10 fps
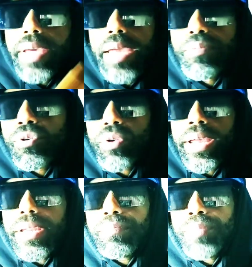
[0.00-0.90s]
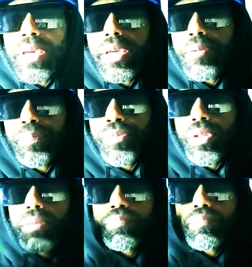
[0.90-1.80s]
Gabriel and Pickett
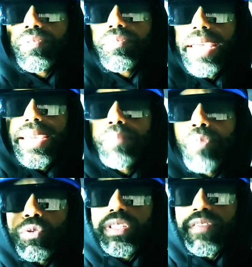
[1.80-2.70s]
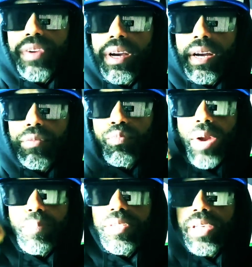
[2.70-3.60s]
taking most of the
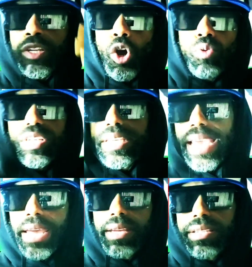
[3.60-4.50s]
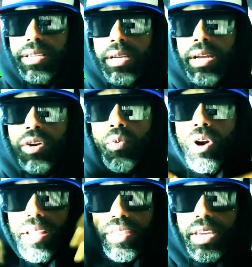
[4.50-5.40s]
reps in the OTAs?
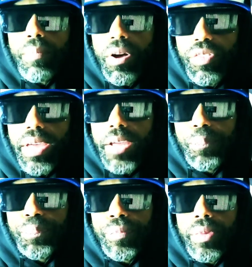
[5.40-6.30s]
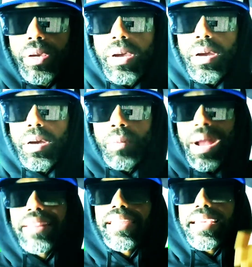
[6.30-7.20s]
What do I think about that?
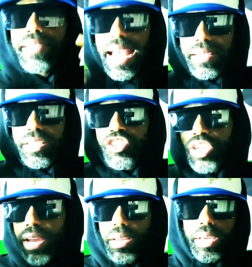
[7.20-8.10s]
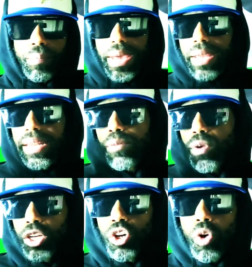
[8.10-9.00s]
I think that's the chain of command they
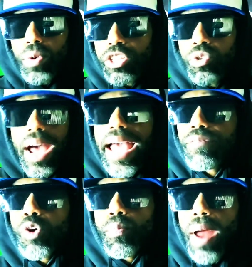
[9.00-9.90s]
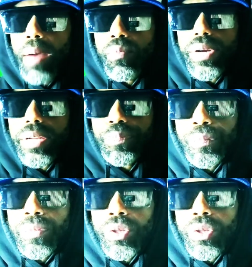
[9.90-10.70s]
want to go with, so I have no problem with it.